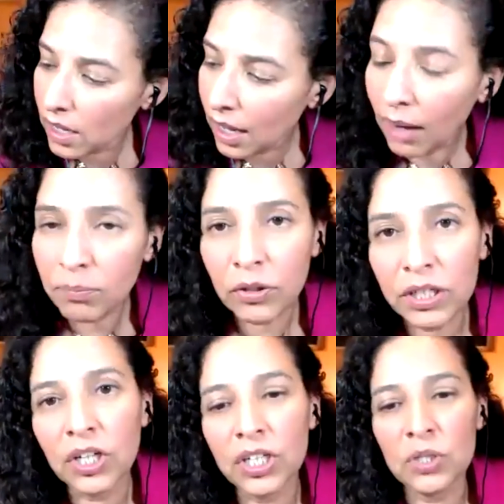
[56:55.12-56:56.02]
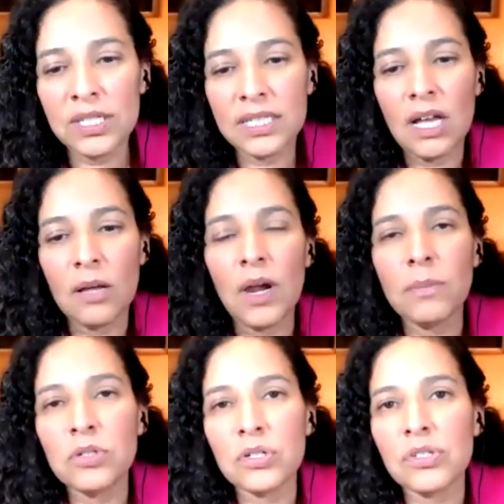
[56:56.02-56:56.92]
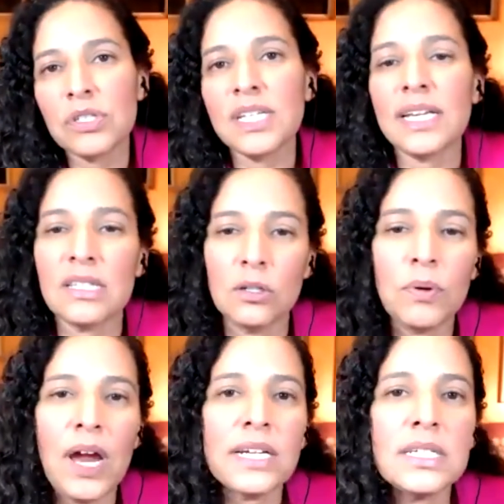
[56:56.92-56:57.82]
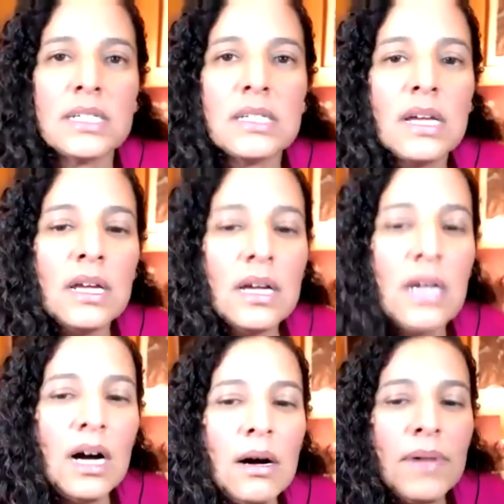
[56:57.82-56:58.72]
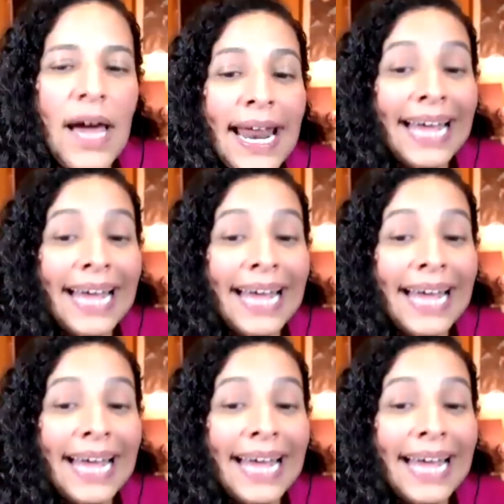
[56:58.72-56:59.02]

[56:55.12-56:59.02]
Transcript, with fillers: I'm pretty good at using teleprompters. It takes a little practice, um, and I